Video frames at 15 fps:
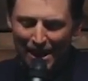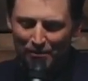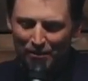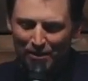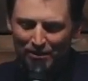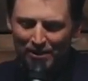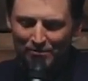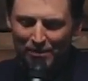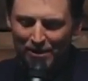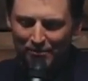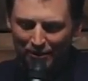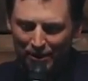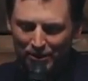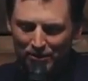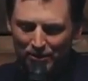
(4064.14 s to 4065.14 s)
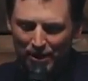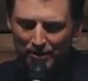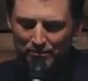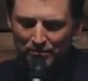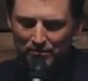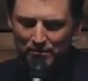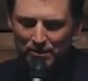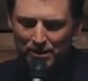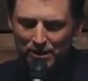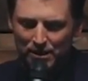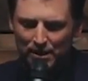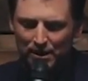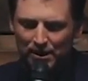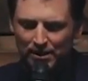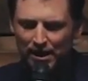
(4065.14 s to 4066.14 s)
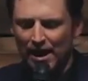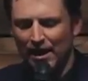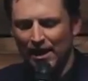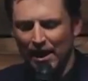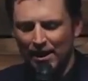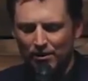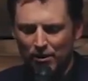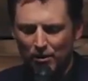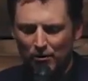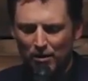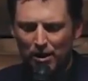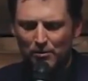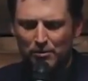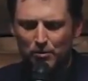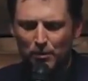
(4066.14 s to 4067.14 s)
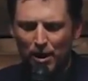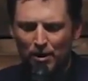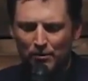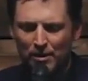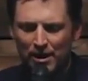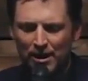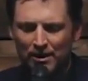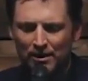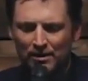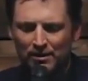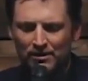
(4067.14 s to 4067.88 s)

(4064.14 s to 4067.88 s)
I'm going to live my first dream because that as William inspired me